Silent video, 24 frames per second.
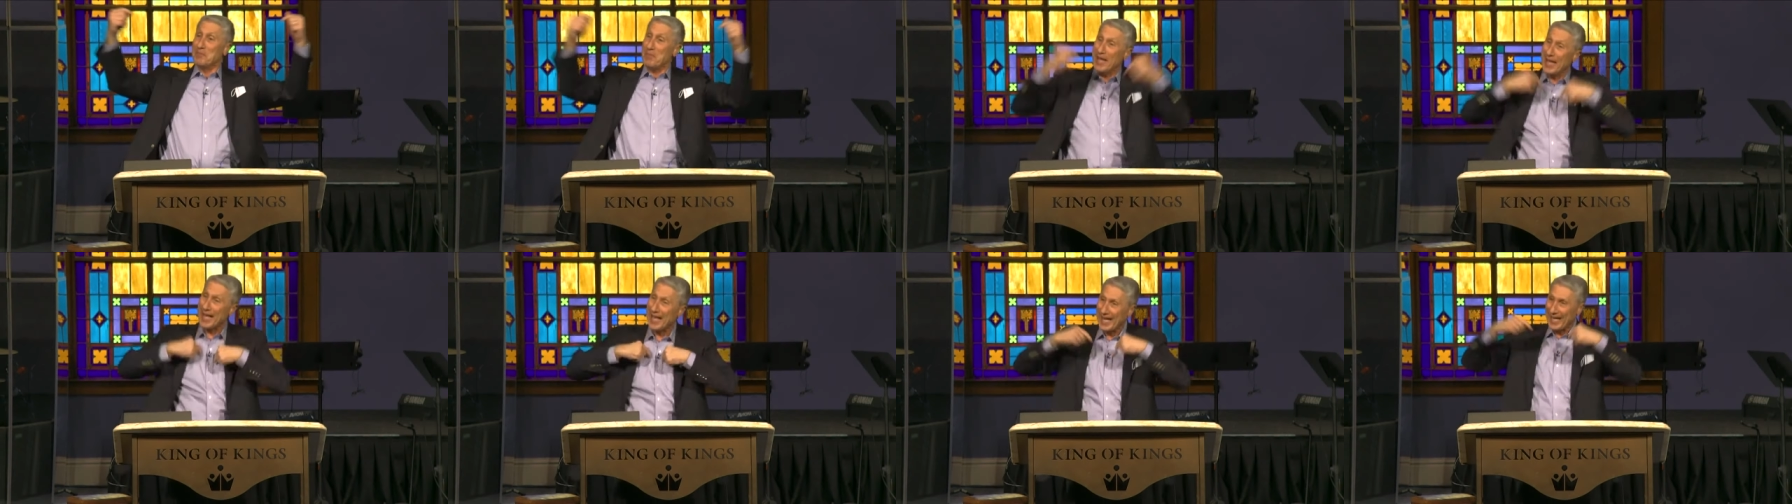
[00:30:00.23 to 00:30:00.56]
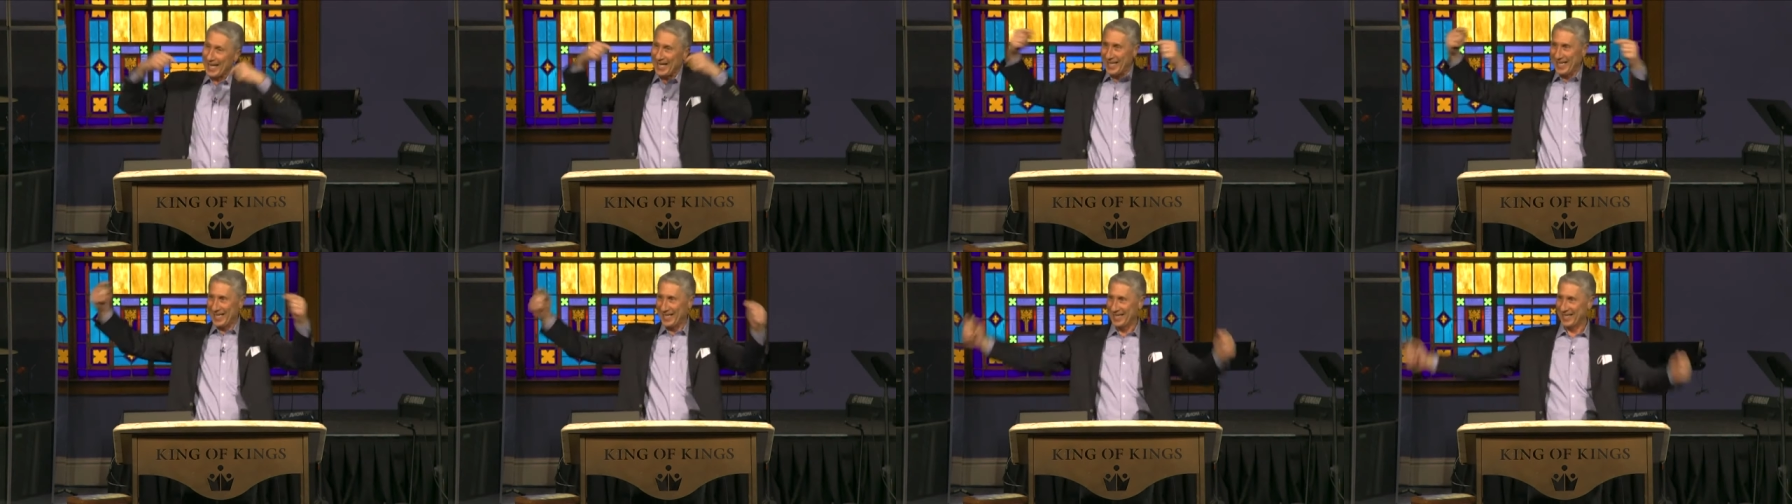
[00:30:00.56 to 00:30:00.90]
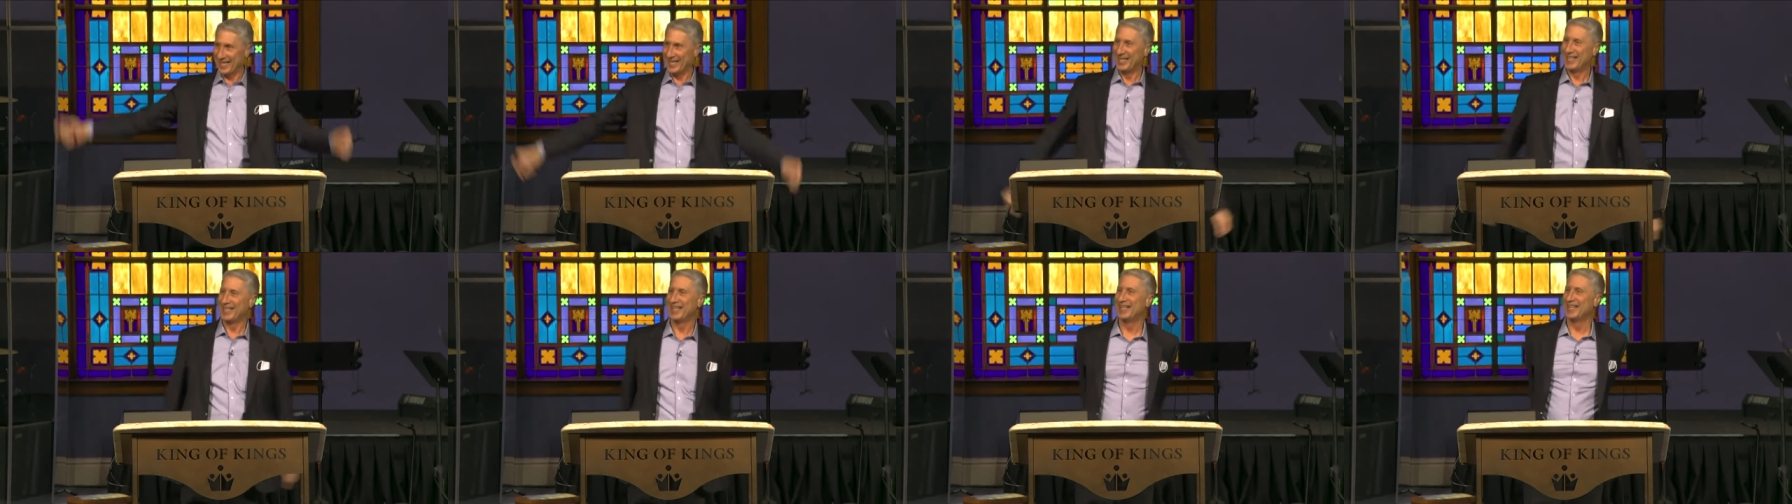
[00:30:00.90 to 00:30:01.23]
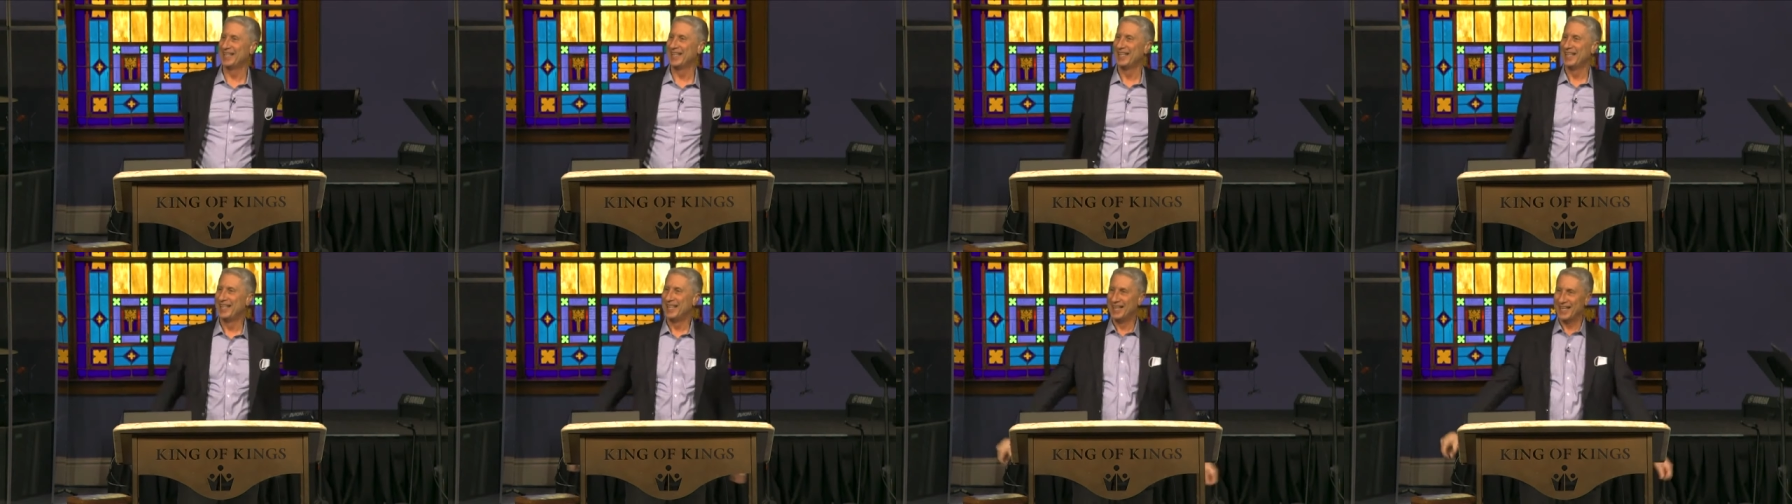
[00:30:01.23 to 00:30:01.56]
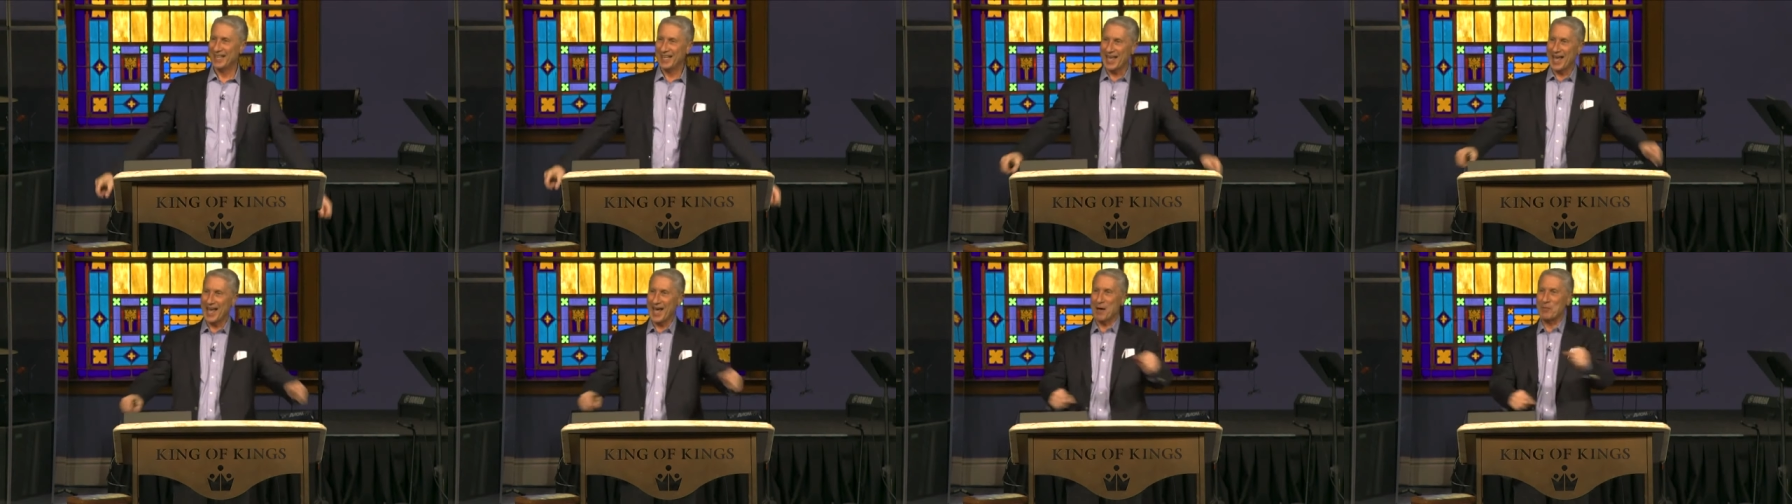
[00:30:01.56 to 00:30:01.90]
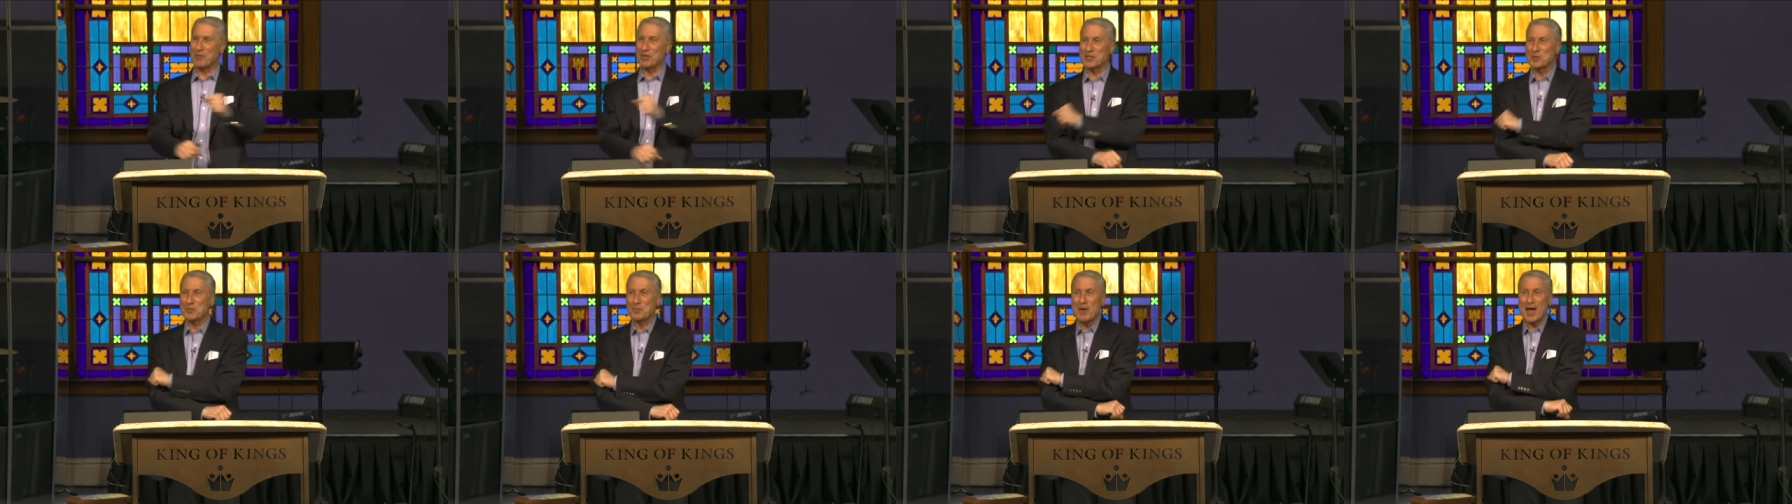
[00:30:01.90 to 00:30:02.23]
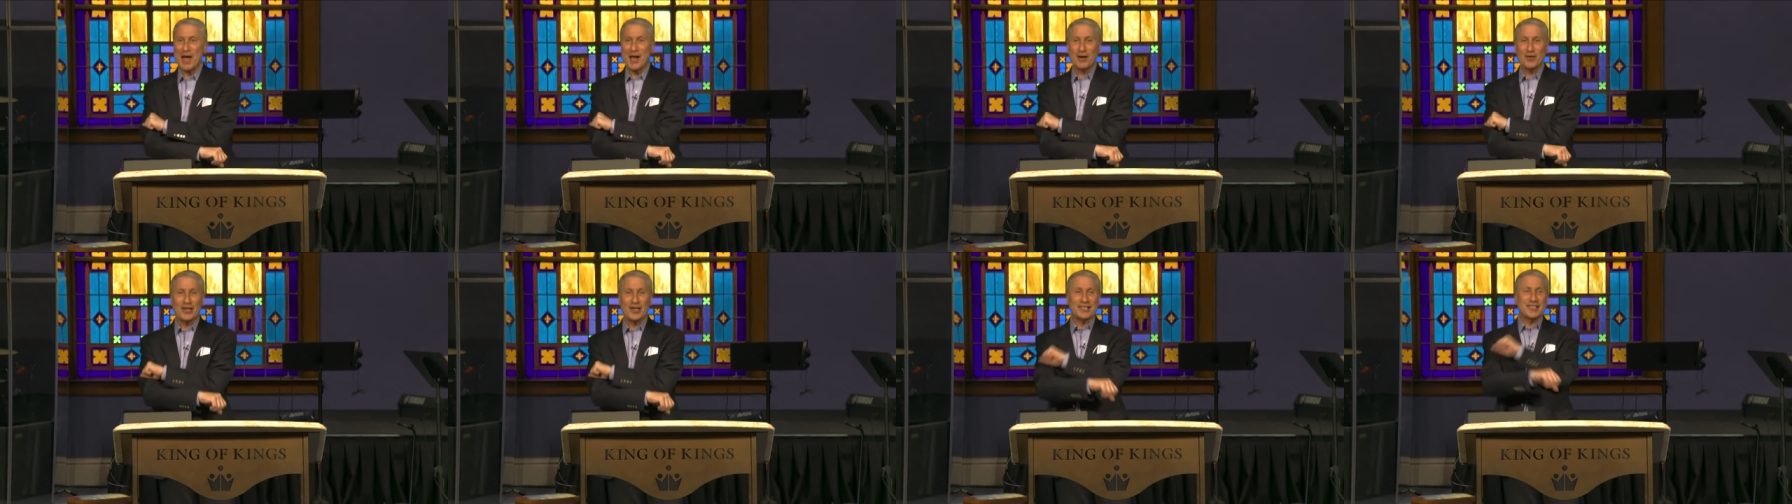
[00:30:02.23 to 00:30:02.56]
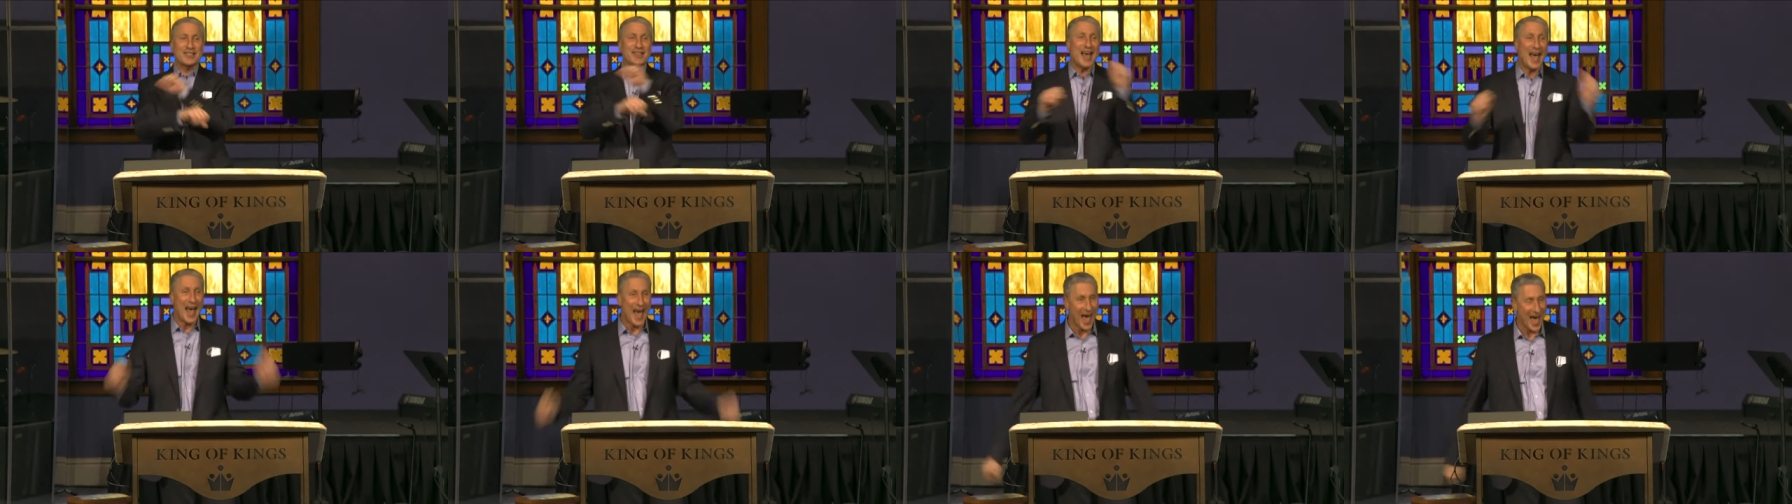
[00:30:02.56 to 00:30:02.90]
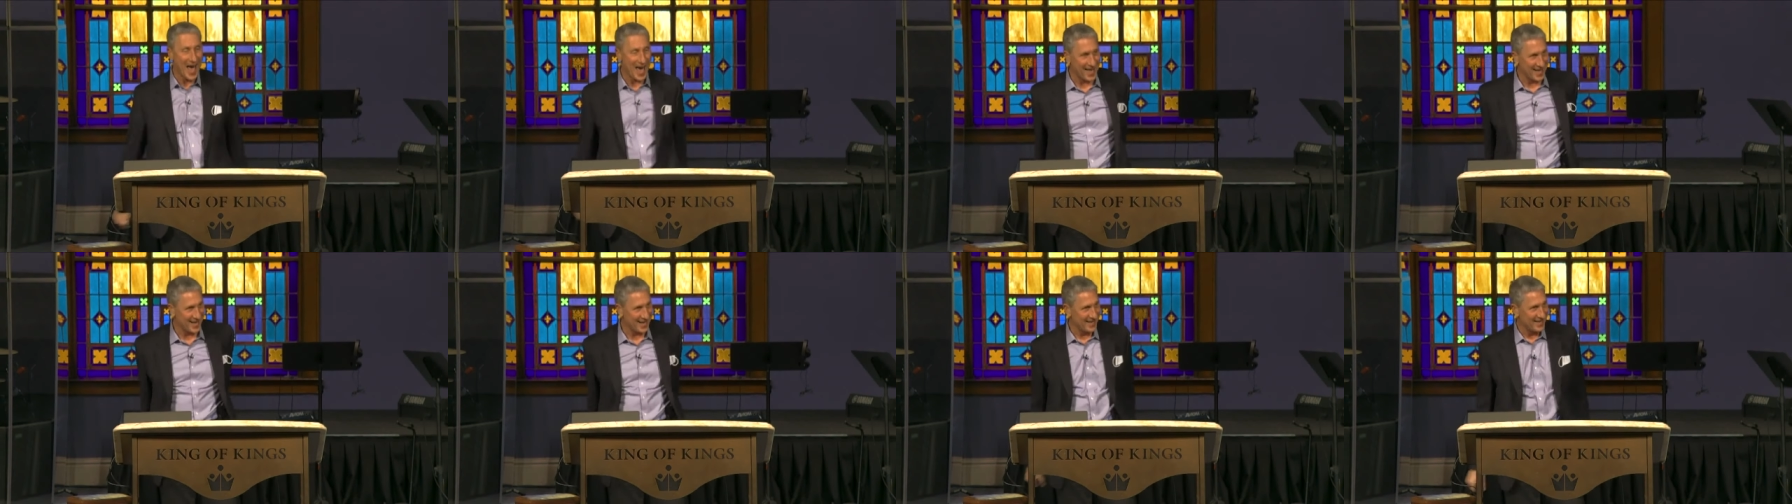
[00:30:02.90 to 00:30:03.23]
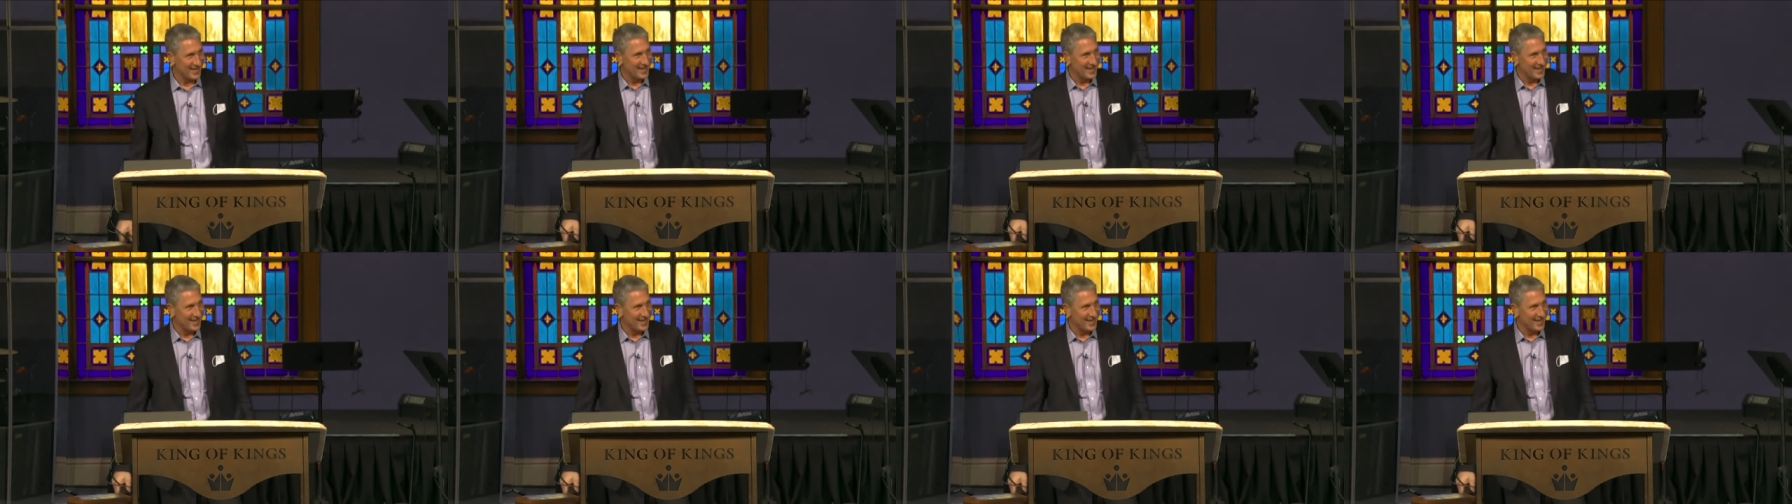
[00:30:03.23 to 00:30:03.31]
me. How much better is that?